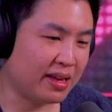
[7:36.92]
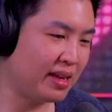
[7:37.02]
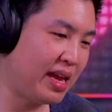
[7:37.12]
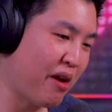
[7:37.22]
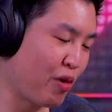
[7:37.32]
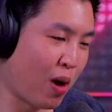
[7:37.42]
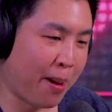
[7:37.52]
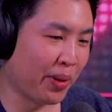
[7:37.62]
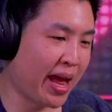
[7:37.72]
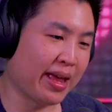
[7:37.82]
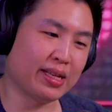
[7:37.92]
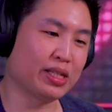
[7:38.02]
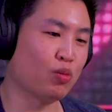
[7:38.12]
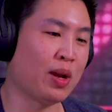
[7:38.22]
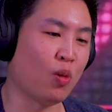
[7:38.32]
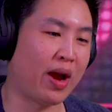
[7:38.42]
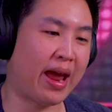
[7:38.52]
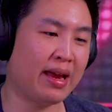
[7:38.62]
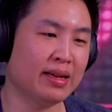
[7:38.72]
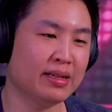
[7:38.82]
if we want to play it, this is one
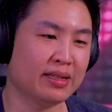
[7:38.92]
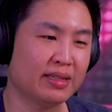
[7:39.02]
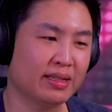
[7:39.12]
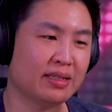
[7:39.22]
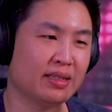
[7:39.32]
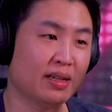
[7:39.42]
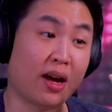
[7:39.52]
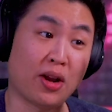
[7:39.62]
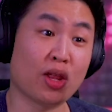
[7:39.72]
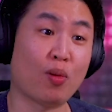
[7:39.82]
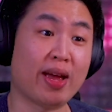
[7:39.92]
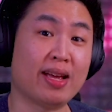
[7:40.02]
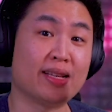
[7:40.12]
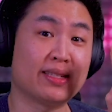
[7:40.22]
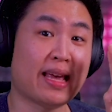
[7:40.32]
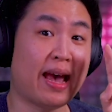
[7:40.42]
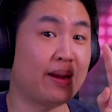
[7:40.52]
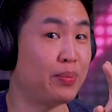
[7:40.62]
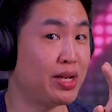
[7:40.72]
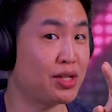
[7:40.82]
way. Another way is
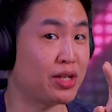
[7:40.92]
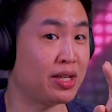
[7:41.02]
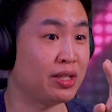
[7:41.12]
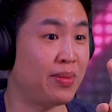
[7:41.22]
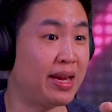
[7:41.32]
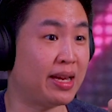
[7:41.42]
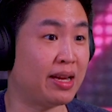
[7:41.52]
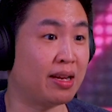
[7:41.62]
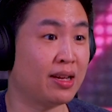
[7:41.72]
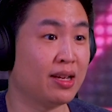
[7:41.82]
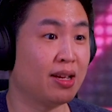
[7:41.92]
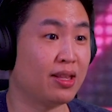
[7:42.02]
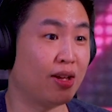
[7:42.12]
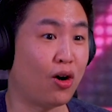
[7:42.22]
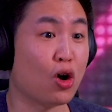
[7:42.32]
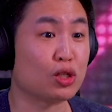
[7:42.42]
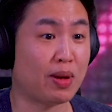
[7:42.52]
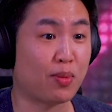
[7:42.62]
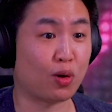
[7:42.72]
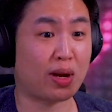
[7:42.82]
that petition to making the
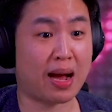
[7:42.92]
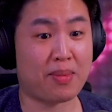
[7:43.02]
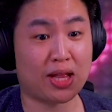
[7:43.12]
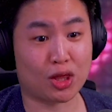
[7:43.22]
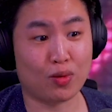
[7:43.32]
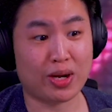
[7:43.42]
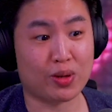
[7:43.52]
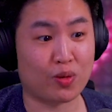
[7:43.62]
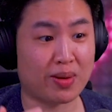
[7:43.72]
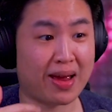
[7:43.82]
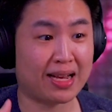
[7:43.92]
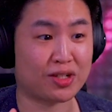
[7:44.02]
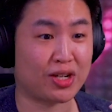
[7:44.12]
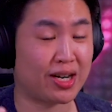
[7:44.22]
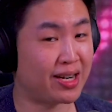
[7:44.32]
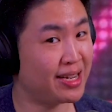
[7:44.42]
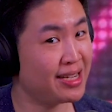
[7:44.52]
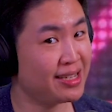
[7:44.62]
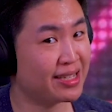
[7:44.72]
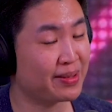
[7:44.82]
Ultimate Mortal Kombat 3 remaster.
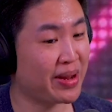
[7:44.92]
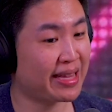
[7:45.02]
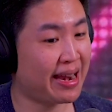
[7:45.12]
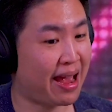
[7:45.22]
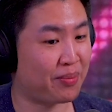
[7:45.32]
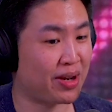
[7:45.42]
Uh, let's make that happen.